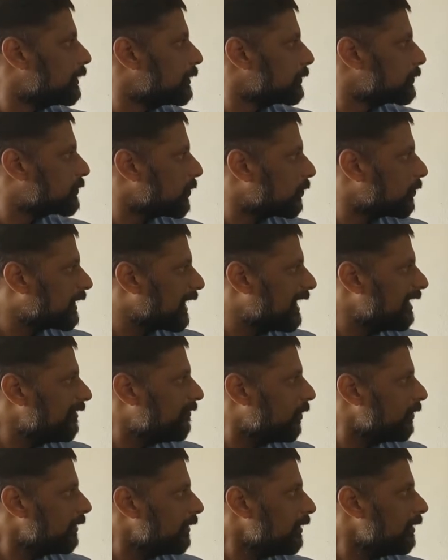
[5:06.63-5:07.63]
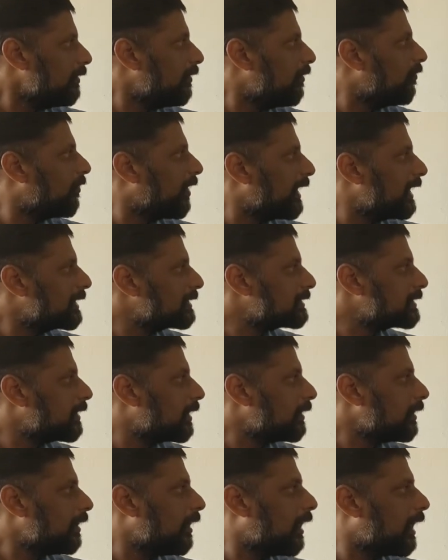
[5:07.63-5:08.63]
So telephone wires
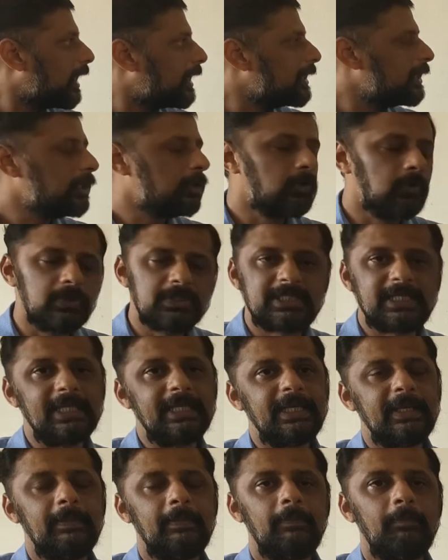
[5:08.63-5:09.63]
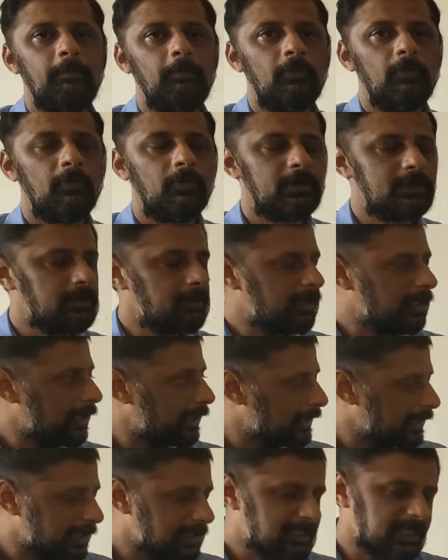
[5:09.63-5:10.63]
are hung loosely.
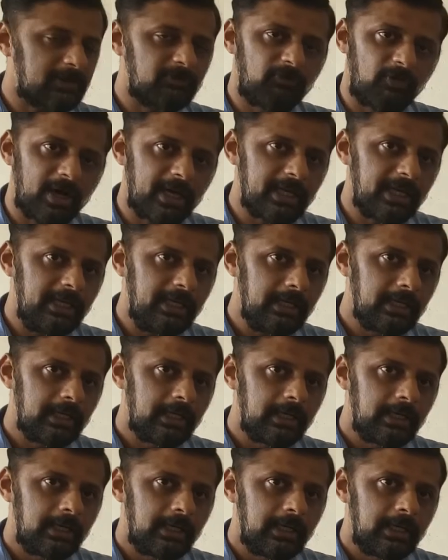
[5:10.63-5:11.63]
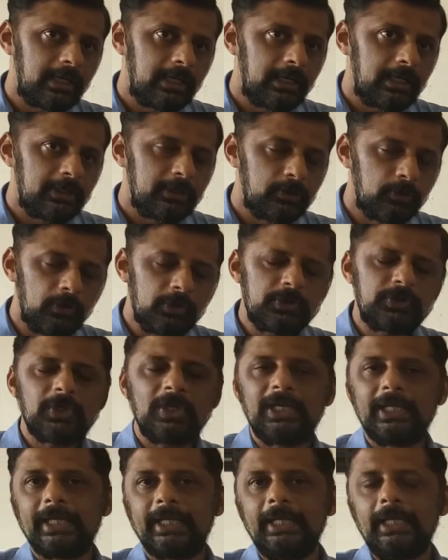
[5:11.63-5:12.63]
Reason why?
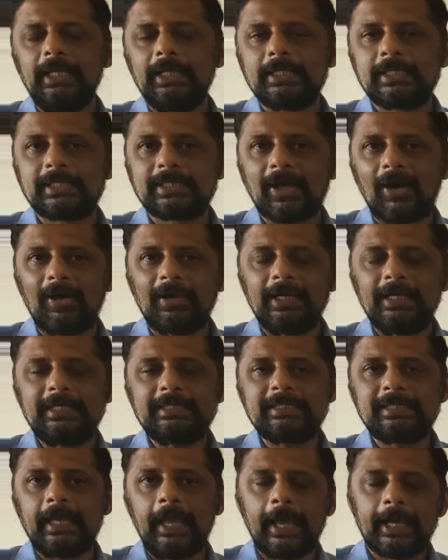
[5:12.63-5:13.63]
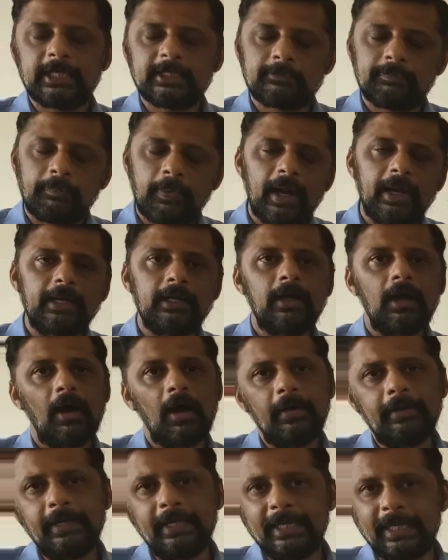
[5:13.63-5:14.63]
Usually solids expand
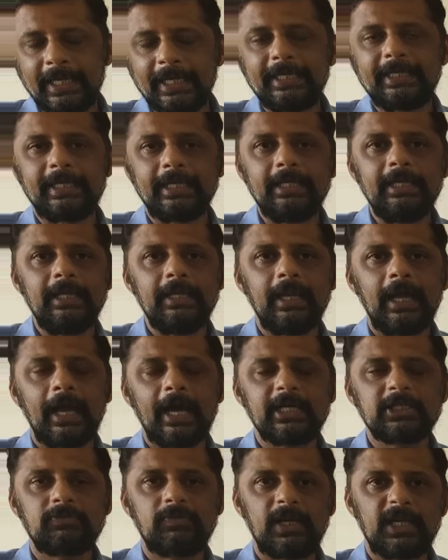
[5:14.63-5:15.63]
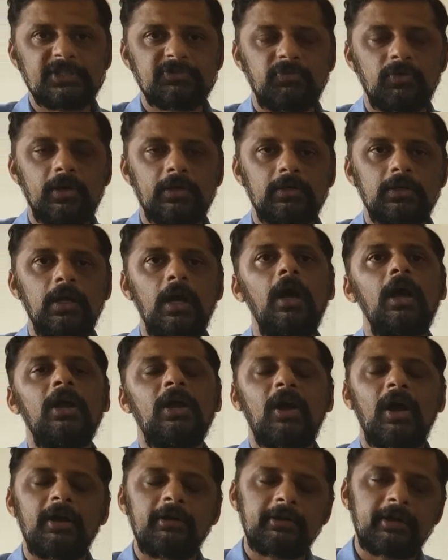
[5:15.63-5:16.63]
on heating as well as
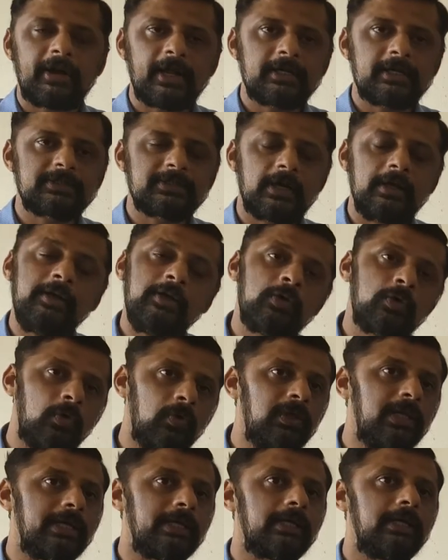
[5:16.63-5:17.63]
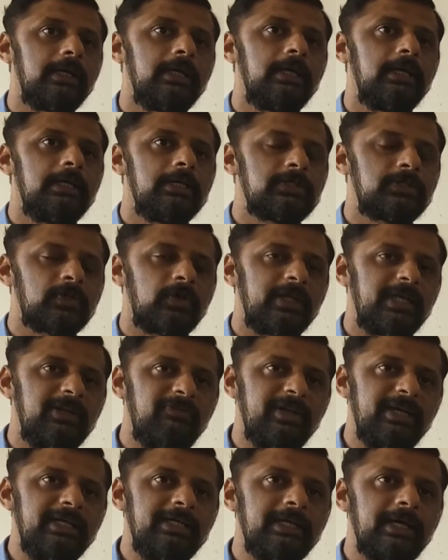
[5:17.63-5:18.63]
what? Contracts on cooling. So
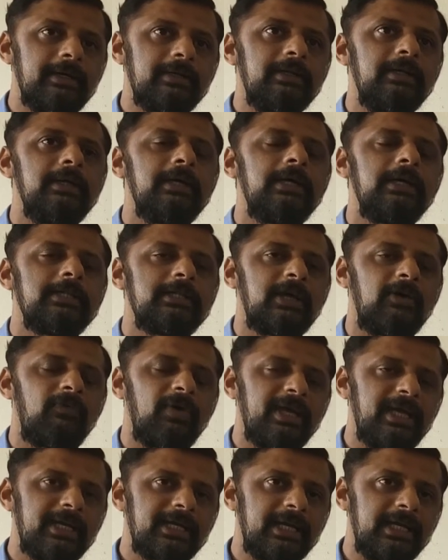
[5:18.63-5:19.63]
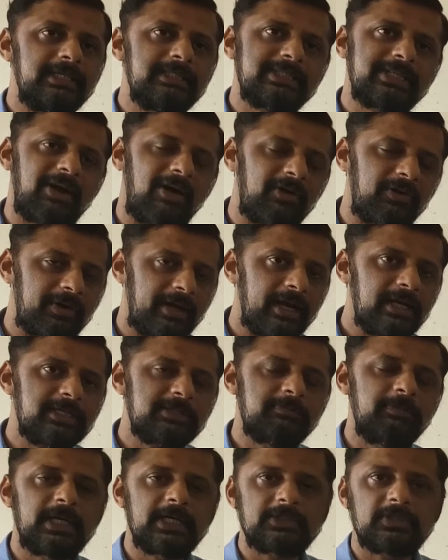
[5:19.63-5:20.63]
in winter the wire gets
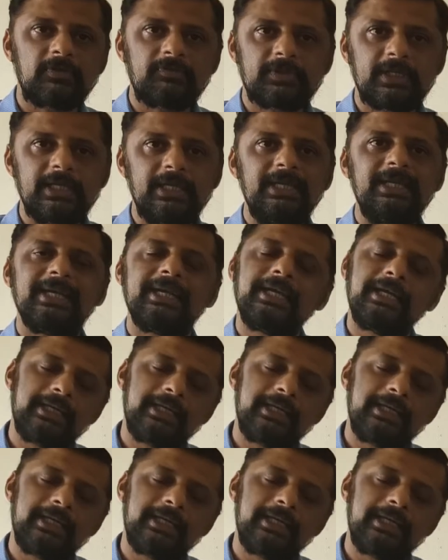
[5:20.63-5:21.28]
contracts because of the